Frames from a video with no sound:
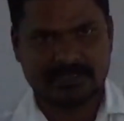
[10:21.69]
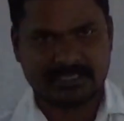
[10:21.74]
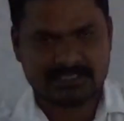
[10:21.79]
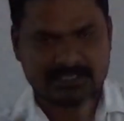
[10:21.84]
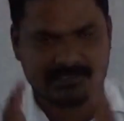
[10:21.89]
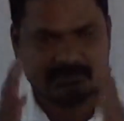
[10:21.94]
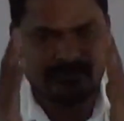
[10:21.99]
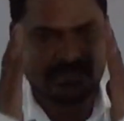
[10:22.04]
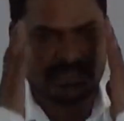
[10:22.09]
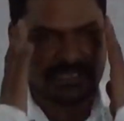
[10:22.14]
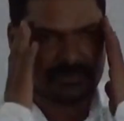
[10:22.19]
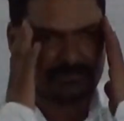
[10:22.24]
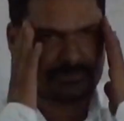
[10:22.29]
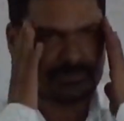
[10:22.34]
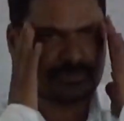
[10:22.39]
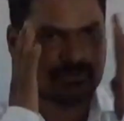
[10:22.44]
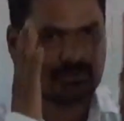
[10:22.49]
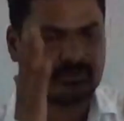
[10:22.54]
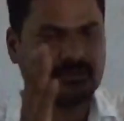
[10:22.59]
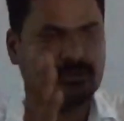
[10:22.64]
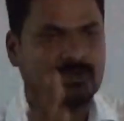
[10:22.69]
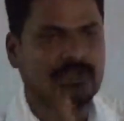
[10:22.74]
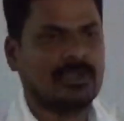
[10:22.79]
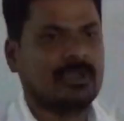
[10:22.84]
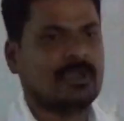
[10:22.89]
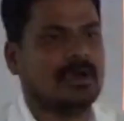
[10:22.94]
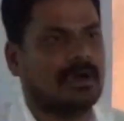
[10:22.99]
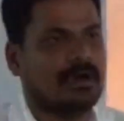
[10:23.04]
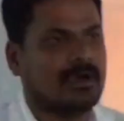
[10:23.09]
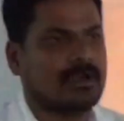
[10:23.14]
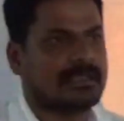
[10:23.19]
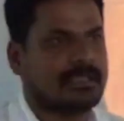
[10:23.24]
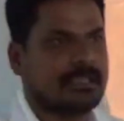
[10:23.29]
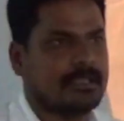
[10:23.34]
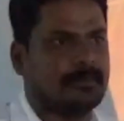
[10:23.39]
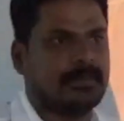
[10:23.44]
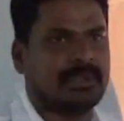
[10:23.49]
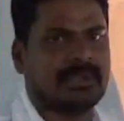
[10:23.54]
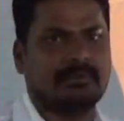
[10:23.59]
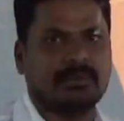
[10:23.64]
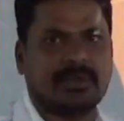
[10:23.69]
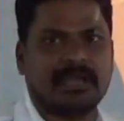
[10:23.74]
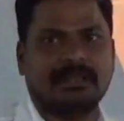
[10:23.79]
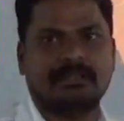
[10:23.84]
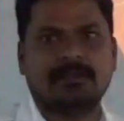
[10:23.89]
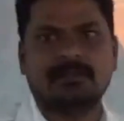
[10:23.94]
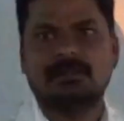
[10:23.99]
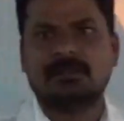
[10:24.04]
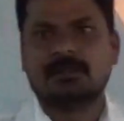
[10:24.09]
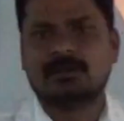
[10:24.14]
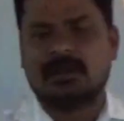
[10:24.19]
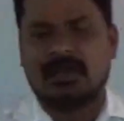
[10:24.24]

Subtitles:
Just we have to keep in mind,